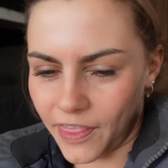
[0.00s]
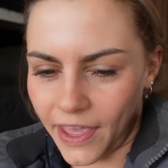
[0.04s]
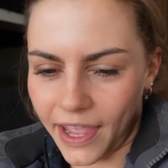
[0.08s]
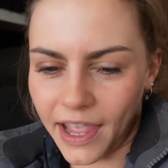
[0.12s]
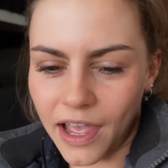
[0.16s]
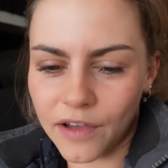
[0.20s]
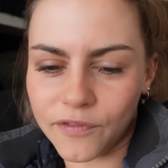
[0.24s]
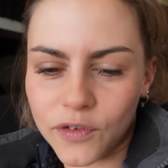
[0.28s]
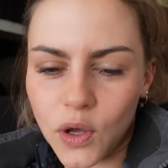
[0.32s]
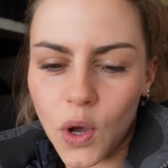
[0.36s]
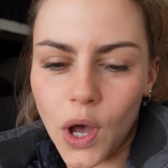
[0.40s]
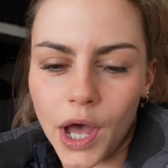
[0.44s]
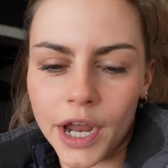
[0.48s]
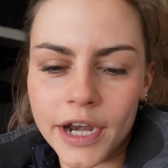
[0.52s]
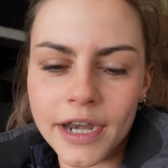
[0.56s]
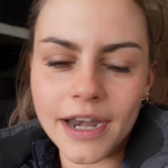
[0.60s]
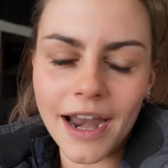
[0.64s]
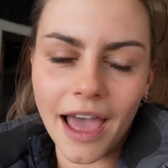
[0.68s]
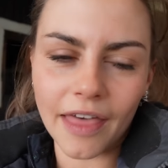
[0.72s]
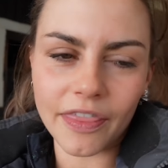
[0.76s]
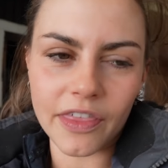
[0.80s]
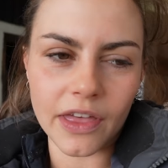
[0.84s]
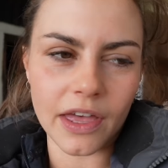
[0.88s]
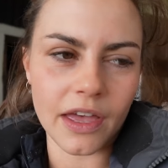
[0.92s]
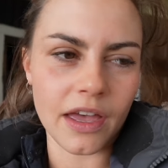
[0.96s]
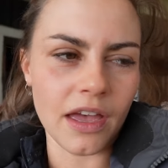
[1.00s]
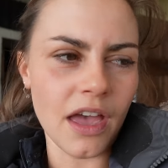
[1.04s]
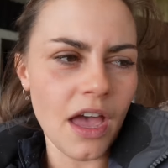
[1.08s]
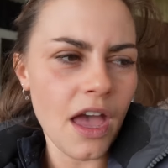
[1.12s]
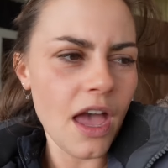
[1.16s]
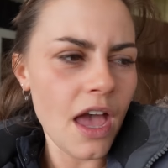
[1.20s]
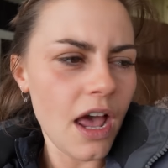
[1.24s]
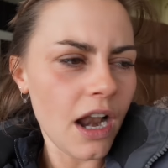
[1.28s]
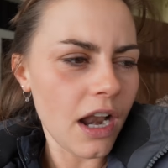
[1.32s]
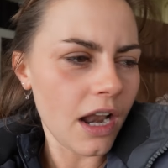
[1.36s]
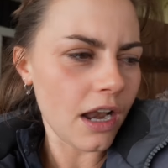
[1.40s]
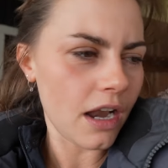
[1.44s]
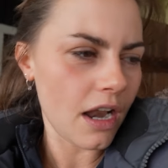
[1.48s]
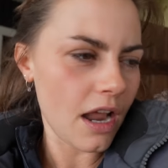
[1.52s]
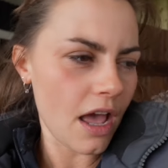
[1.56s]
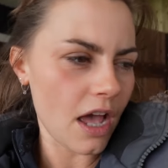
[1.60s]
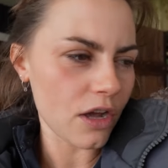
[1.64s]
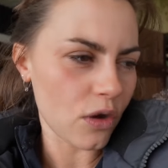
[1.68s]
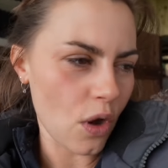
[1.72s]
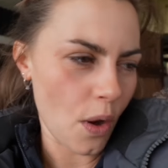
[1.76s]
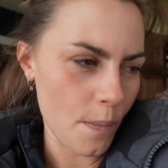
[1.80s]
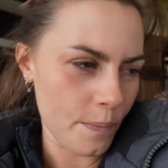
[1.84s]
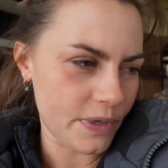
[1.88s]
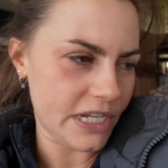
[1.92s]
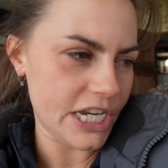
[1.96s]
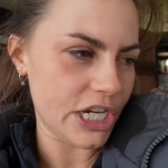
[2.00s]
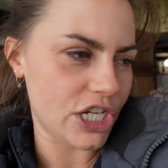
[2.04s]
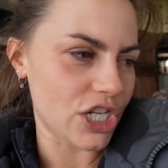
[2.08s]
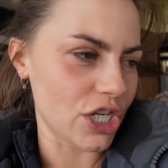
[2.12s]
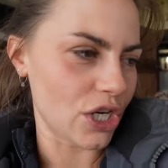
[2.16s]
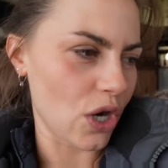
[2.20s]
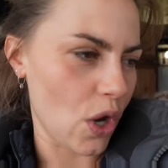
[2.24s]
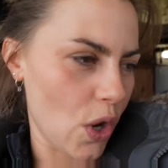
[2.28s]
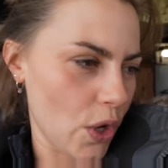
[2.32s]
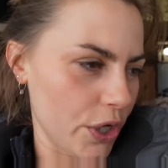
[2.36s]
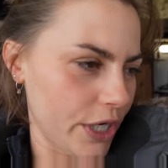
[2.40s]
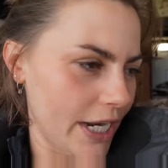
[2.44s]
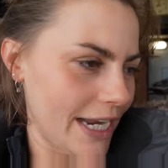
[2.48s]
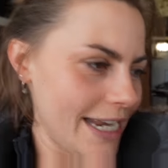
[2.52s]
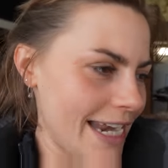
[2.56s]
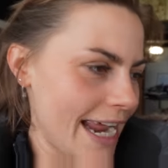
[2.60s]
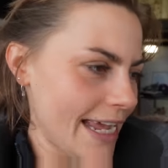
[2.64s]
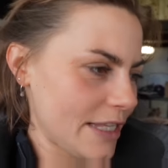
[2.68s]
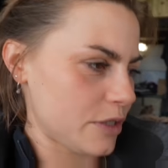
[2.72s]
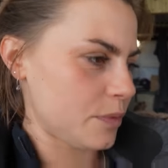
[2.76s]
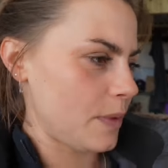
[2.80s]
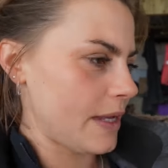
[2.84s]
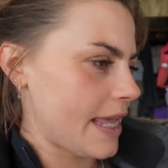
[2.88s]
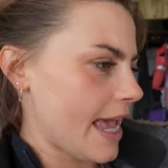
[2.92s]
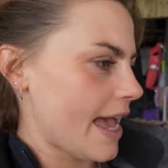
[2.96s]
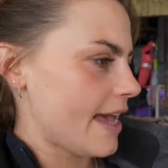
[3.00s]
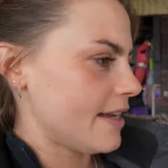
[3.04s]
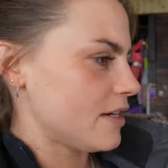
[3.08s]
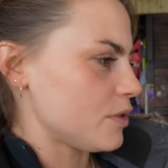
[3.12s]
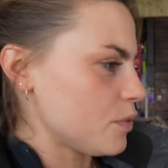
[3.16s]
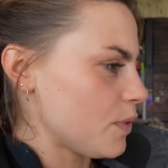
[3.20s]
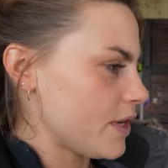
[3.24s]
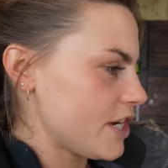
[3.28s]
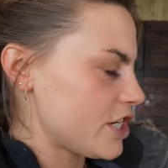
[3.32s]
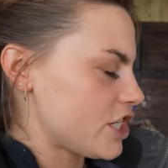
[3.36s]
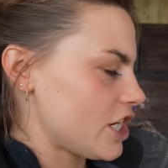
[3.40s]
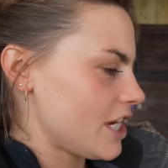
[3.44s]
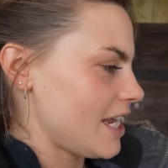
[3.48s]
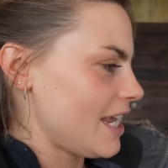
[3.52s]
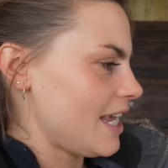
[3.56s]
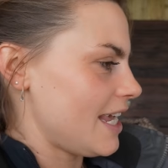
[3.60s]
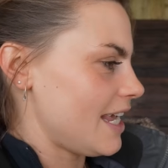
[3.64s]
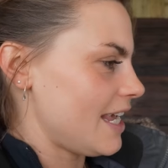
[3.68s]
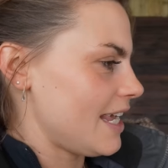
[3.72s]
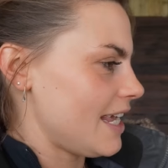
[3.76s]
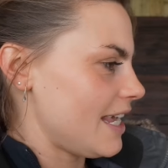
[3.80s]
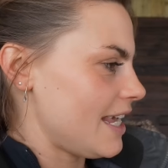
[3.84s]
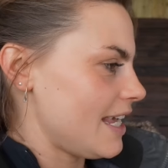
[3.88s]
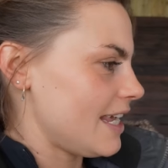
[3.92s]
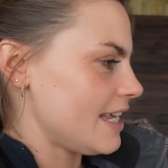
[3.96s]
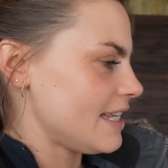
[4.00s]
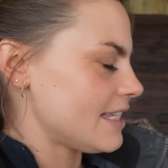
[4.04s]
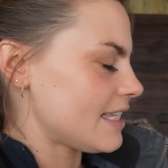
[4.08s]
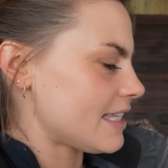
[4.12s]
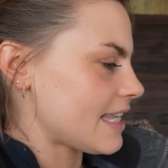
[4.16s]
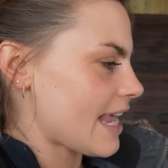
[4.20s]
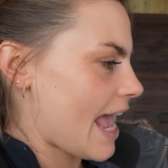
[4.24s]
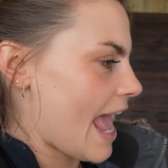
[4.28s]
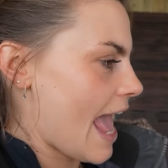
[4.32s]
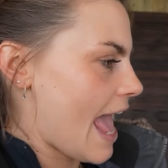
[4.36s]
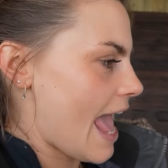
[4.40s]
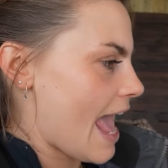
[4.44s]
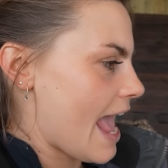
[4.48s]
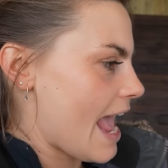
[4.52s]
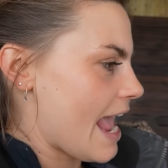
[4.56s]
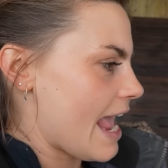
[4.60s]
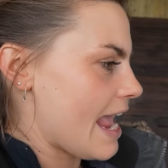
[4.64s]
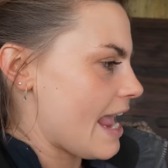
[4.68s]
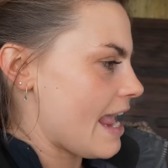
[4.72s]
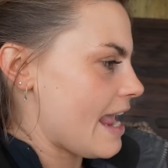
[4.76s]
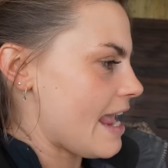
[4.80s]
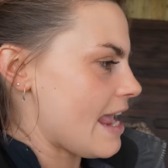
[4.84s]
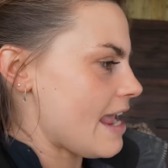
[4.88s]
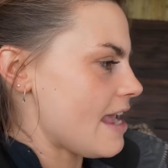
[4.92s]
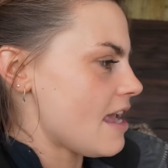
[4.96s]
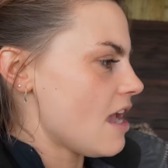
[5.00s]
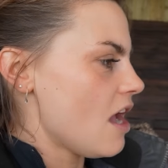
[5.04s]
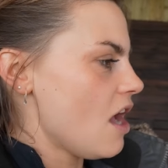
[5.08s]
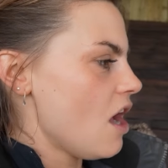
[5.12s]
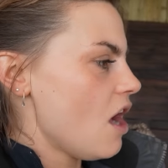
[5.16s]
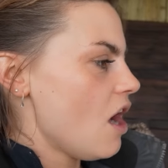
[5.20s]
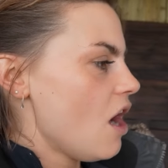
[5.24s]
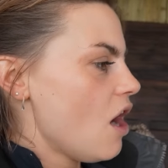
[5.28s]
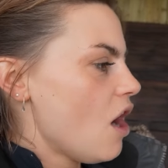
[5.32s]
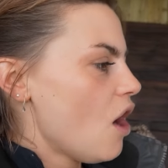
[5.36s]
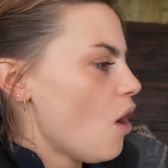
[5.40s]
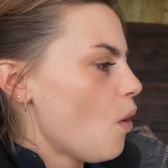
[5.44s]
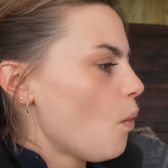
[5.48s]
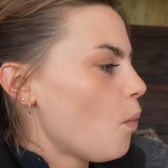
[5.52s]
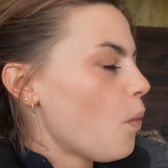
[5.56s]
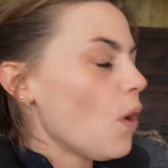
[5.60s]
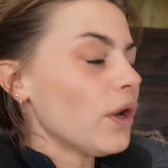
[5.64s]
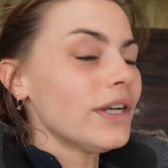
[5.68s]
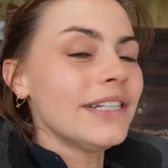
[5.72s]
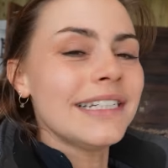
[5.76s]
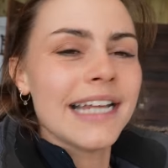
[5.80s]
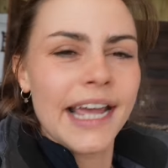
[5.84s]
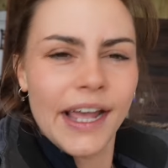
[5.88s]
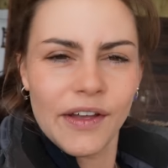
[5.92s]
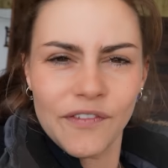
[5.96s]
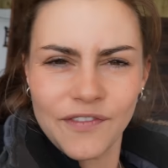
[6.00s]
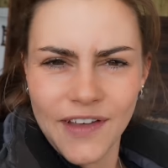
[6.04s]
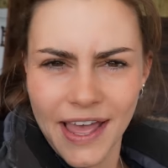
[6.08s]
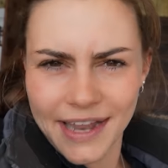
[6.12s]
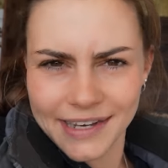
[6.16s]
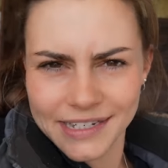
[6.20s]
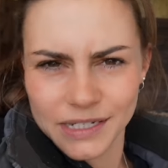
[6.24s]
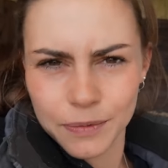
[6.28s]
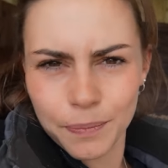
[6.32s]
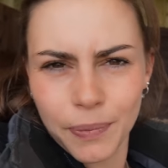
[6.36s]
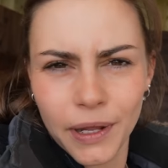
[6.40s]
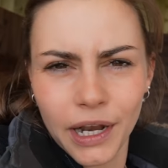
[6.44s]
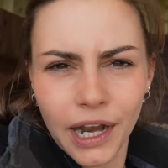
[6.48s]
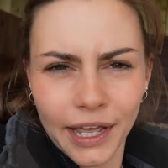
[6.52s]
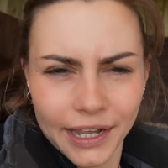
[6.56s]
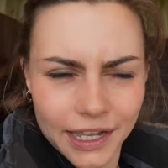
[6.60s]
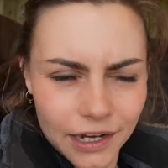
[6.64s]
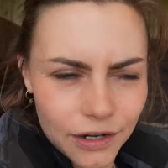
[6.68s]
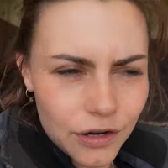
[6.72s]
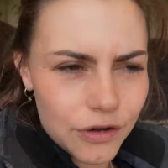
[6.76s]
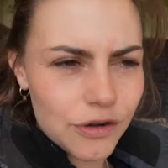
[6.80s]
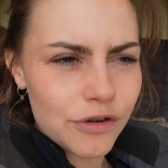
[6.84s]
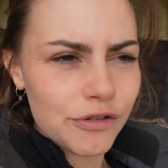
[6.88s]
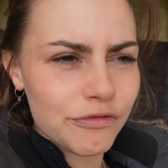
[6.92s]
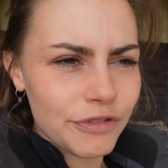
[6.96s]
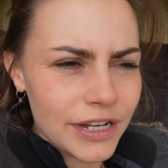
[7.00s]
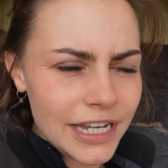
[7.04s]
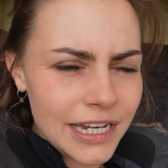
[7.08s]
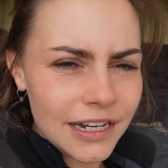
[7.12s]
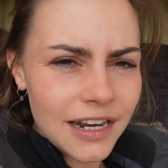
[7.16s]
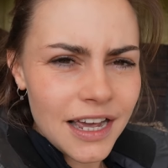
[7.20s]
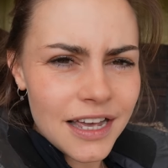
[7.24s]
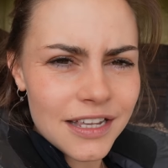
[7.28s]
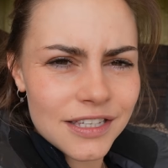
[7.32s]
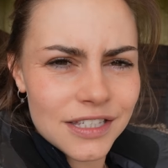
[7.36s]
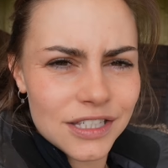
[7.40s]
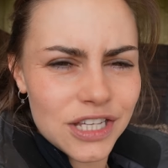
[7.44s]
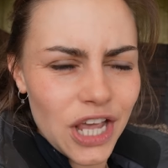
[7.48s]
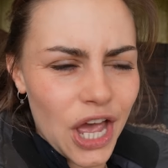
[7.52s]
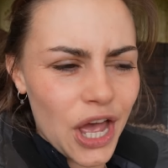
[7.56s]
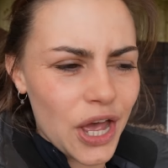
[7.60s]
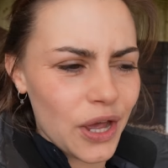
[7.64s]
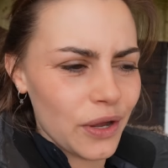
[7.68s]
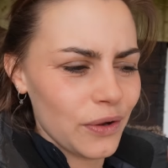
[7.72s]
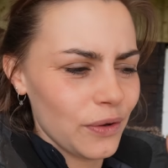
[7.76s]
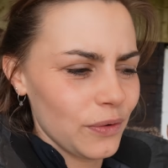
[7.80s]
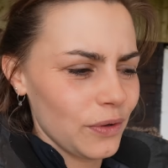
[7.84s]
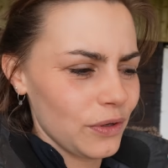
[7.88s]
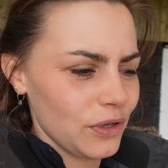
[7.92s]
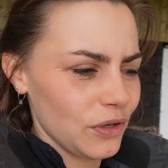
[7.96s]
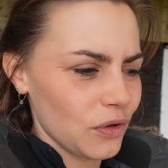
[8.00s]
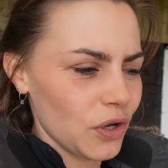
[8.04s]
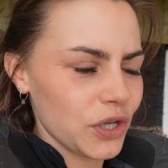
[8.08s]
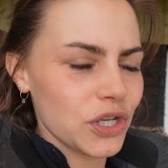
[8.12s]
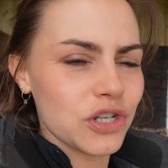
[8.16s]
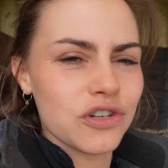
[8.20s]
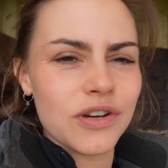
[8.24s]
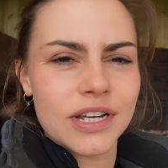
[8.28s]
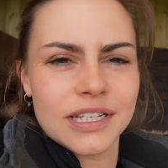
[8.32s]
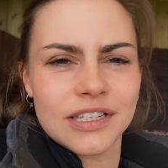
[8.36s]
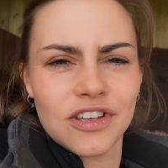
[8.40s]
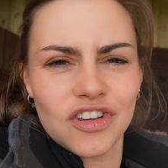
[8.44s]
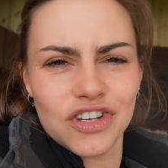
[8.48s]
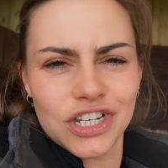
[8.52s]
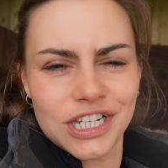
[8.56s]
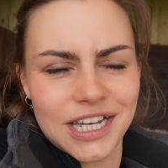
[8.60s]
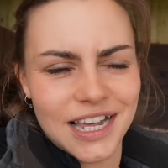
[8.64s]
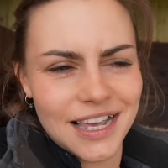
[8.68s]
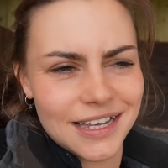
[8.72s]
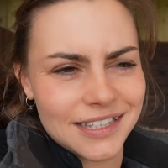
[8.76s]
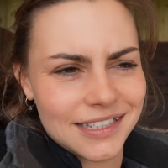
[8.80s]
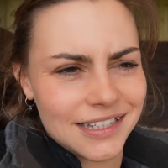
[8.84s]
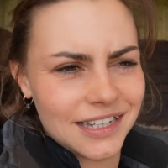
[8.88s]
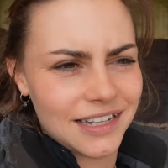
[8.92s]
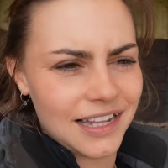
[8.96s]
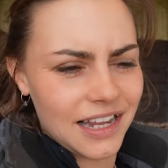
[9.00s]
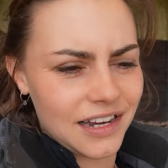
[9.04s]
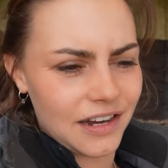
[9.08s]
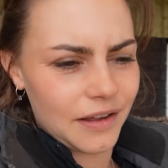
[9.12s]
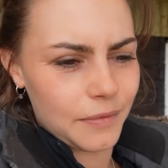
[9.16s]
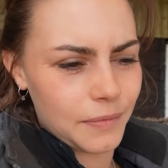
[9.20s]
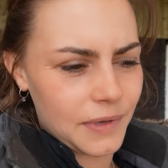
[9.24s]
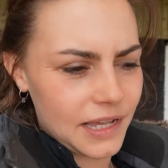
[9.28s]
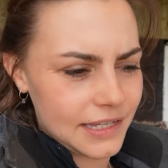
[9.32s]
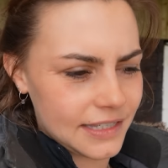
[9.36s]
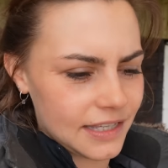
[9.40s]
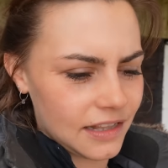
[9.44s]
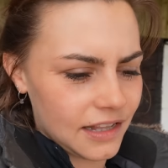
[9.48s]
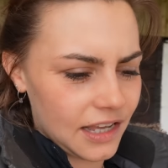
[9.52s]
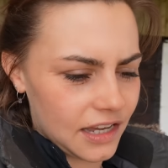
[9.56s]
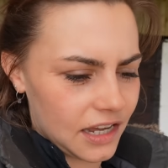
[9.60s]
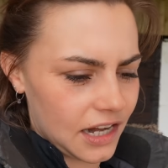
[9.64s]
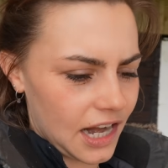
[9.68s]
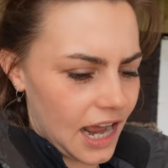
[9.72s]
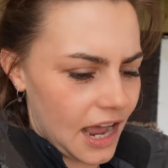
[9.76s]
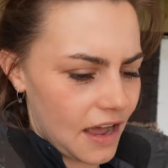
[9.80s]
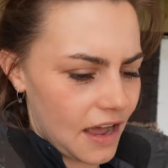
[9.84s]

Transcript: They have got another competition on next weekend, which is a one-day event, but like in an arena. So you've got your dressage test, and then I'm guessing they're going to